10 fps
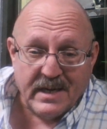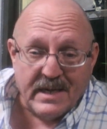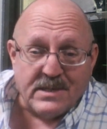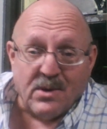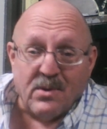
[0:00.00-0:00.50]

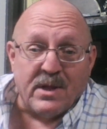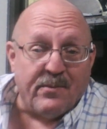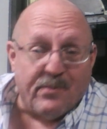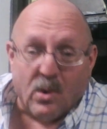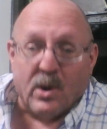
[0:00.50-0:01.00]
It's only
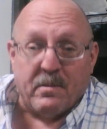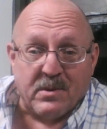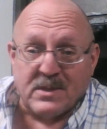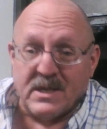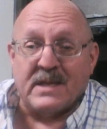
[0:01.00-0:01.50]

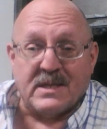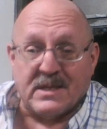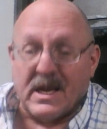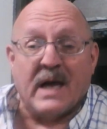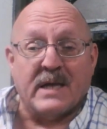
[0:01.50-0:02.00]
40% the
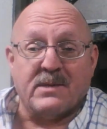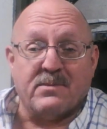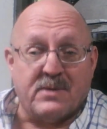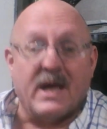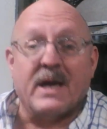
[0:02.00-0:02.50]
size
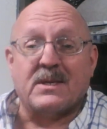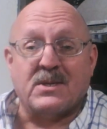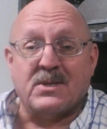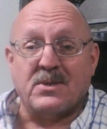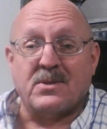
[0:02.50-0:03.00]
of
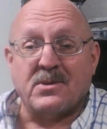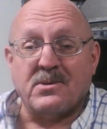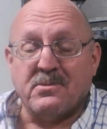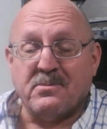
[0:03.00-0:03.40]
Texas.